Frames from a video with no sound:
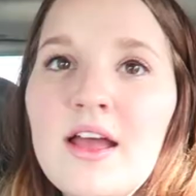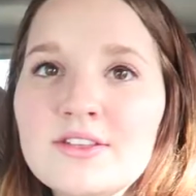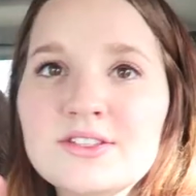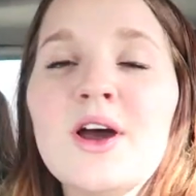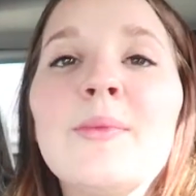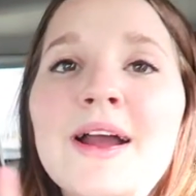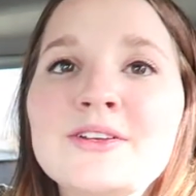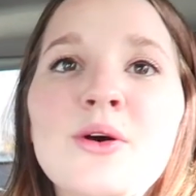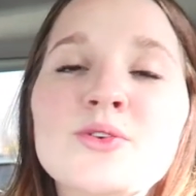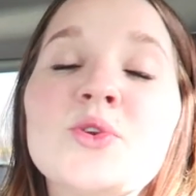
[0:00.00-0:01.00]
So back
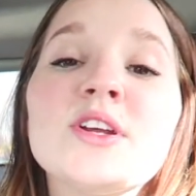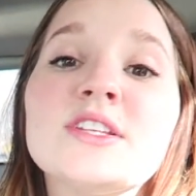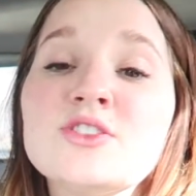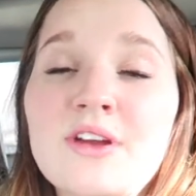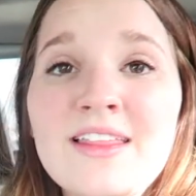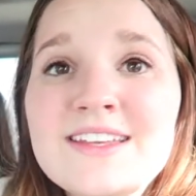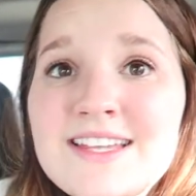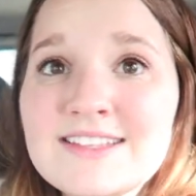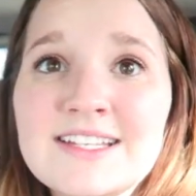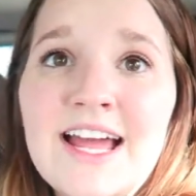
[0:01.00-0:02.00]
to the whole story, since Riley
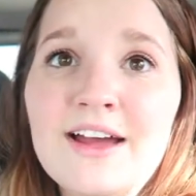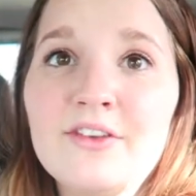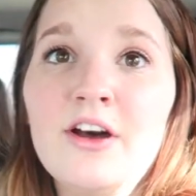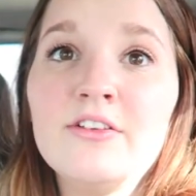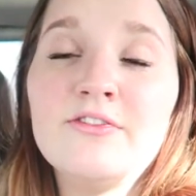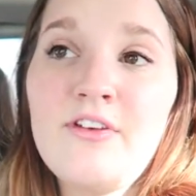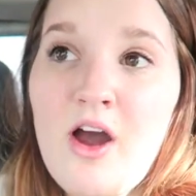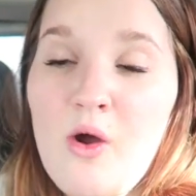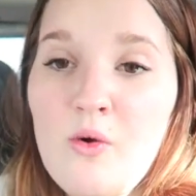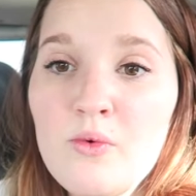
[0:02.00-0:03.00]
doesn't have a
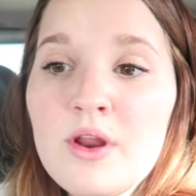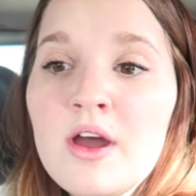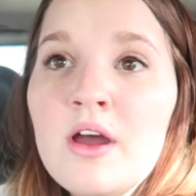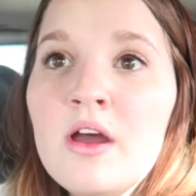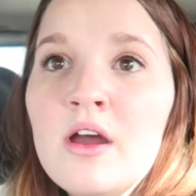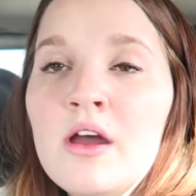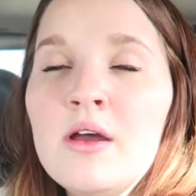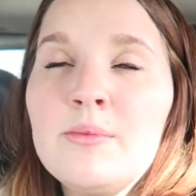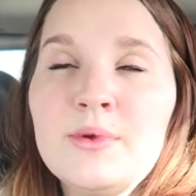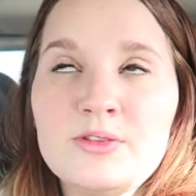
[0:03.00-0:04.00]

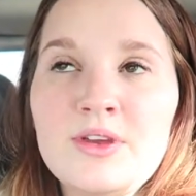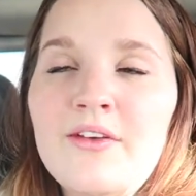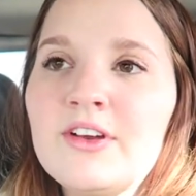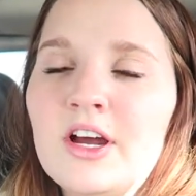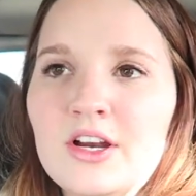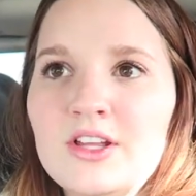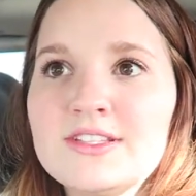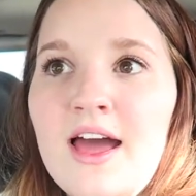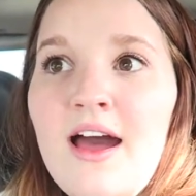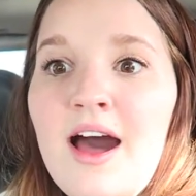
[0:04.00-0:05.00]
phone, because we haven't got it all
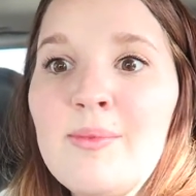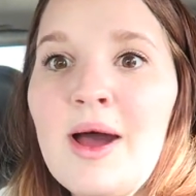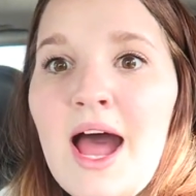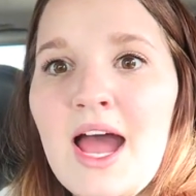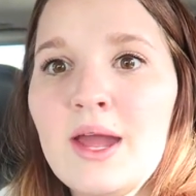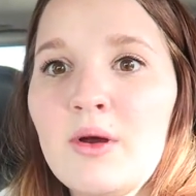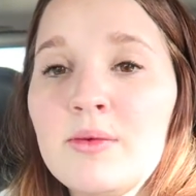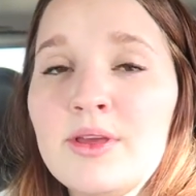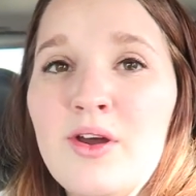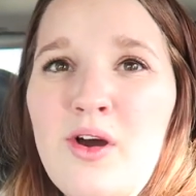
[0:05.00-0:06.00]
set up. I want
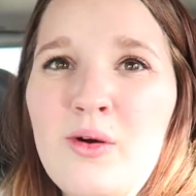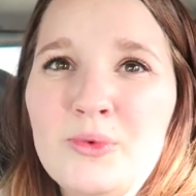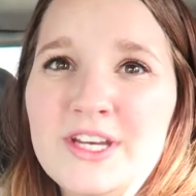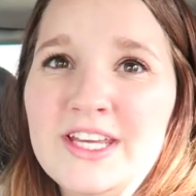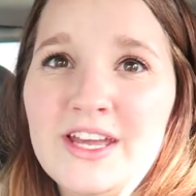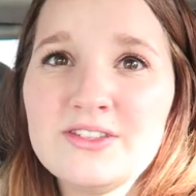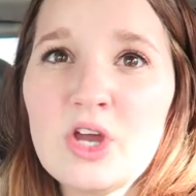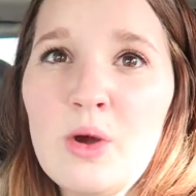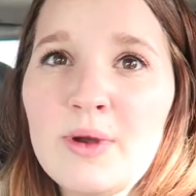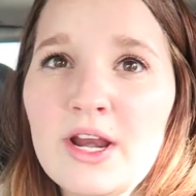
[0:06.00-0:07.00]
to be home when he gets
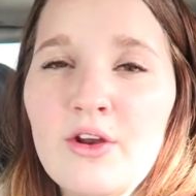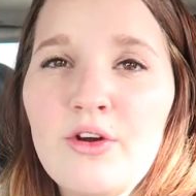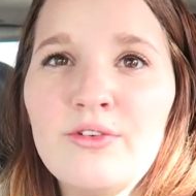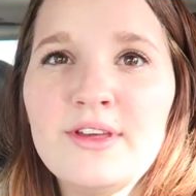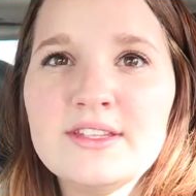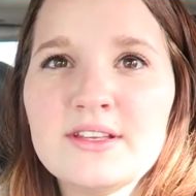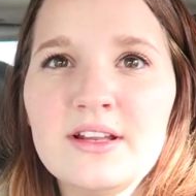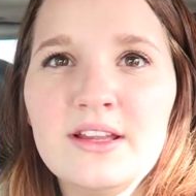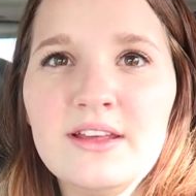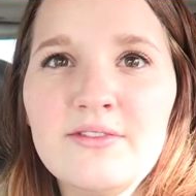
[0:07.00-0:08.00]
home and I don't know if he's
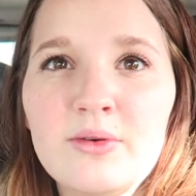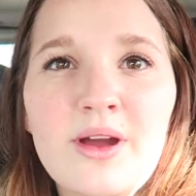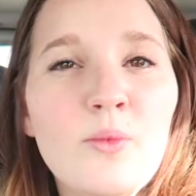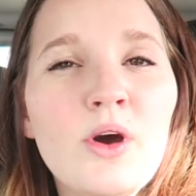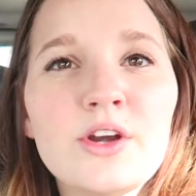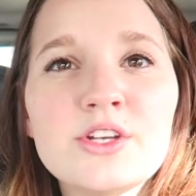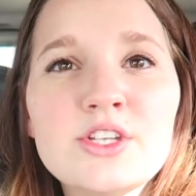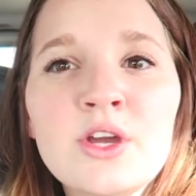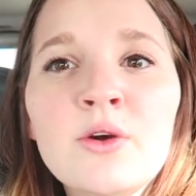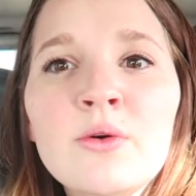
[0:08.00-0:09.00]
going to leave around 1 or
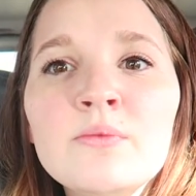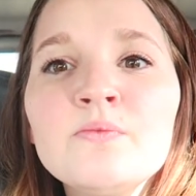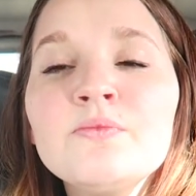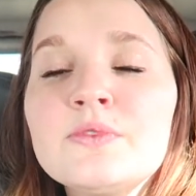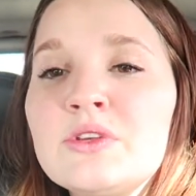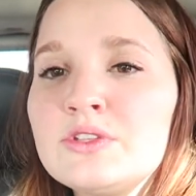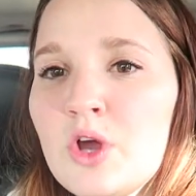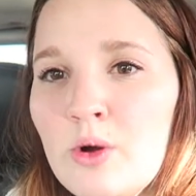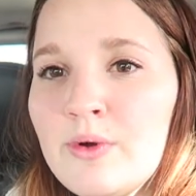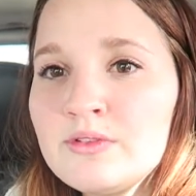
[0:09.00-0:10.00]
2. So it's
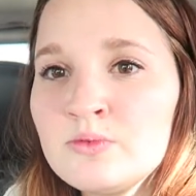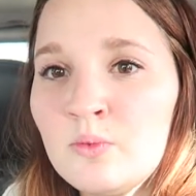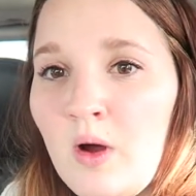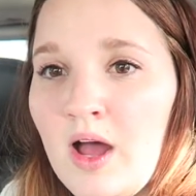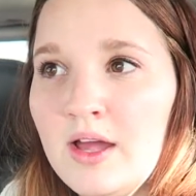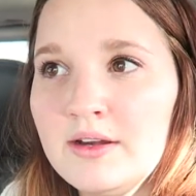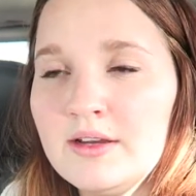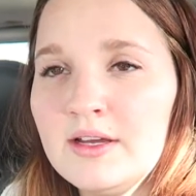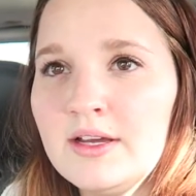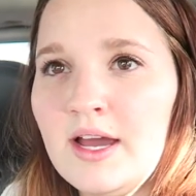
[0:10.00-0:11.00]
almost
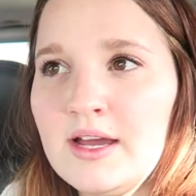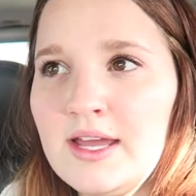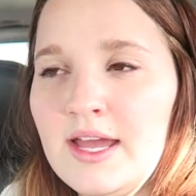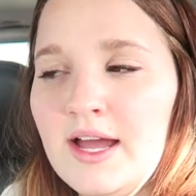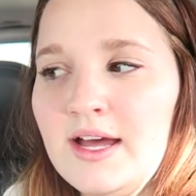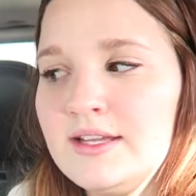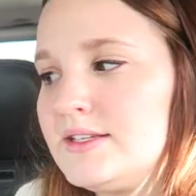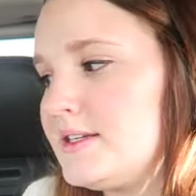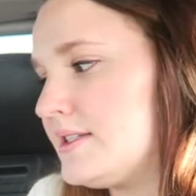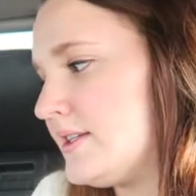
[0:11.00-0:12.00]
1
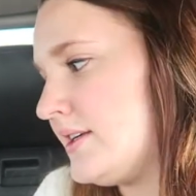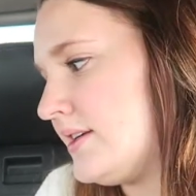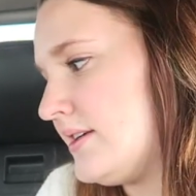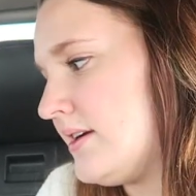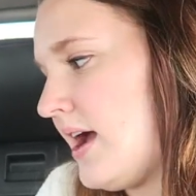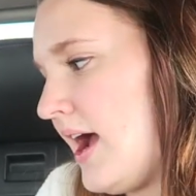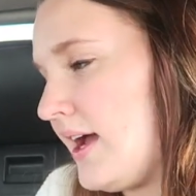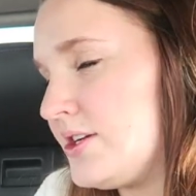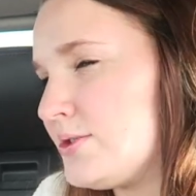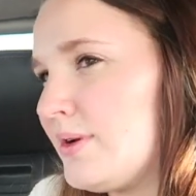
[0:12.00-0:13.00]
and
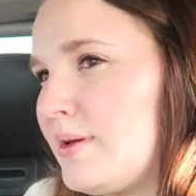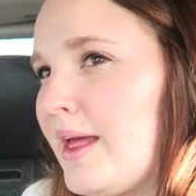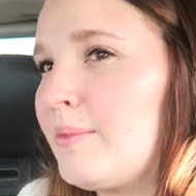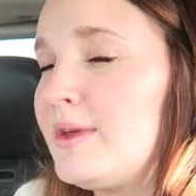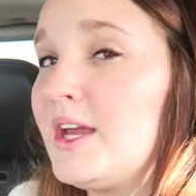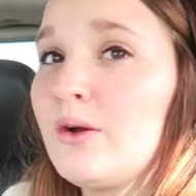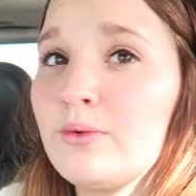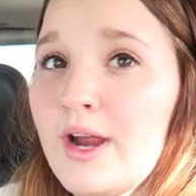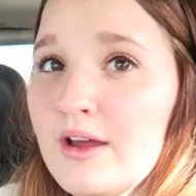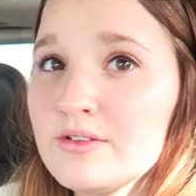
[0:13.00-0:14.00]
I just want to like be
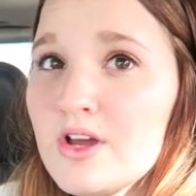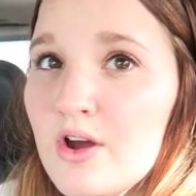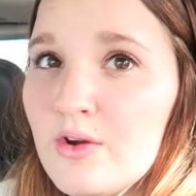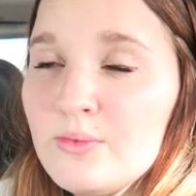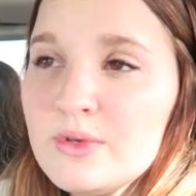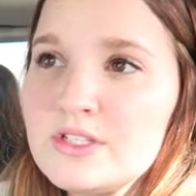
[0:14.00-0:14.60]
around home.